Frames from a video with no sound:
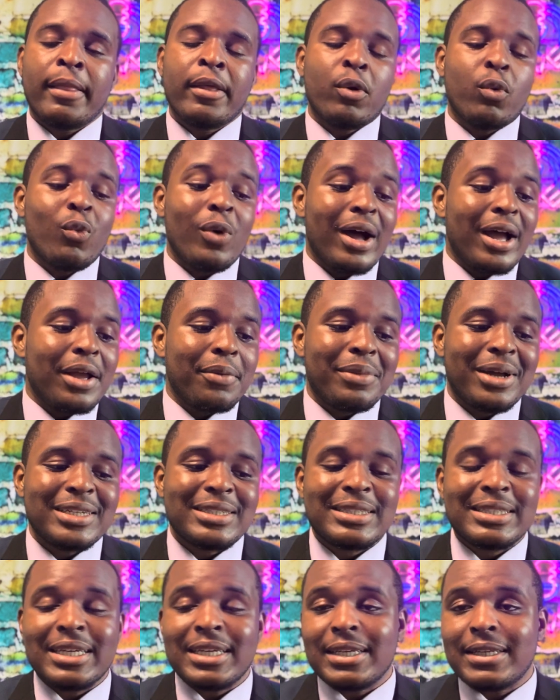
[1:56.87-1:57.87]
Why am I
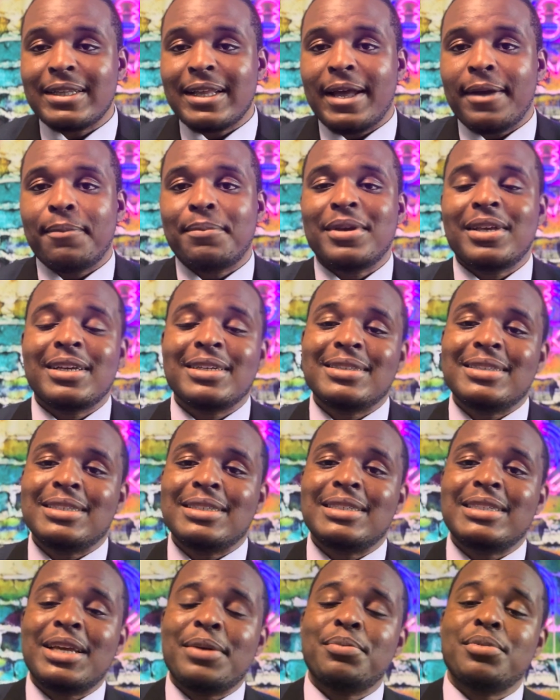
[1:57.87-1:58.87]
saying that? Because
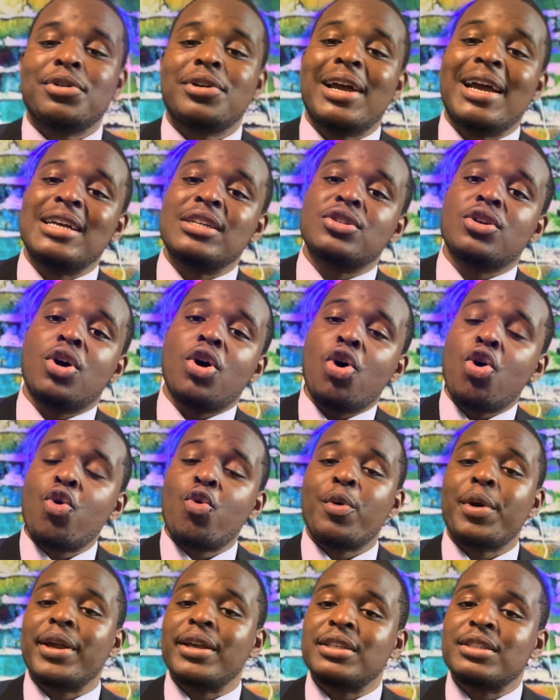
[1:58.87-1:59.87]
December has
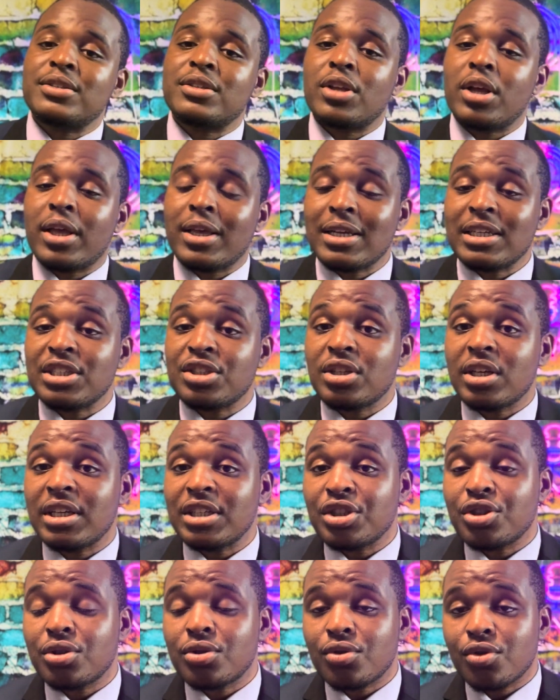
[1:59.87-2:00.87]

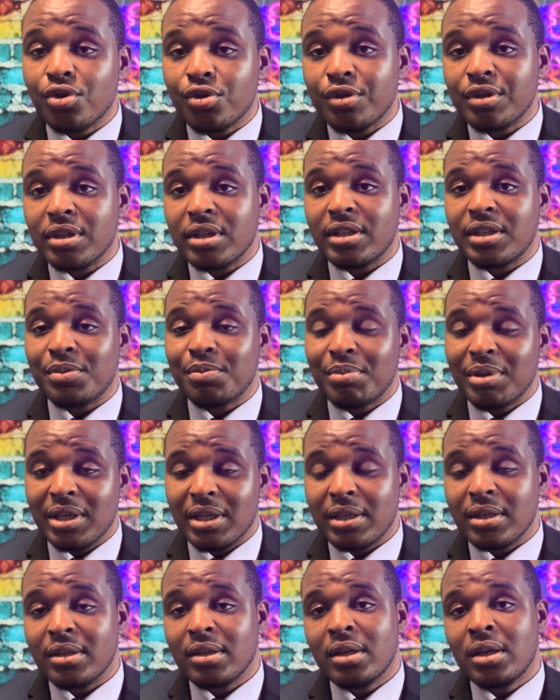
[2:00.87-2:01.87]
historically been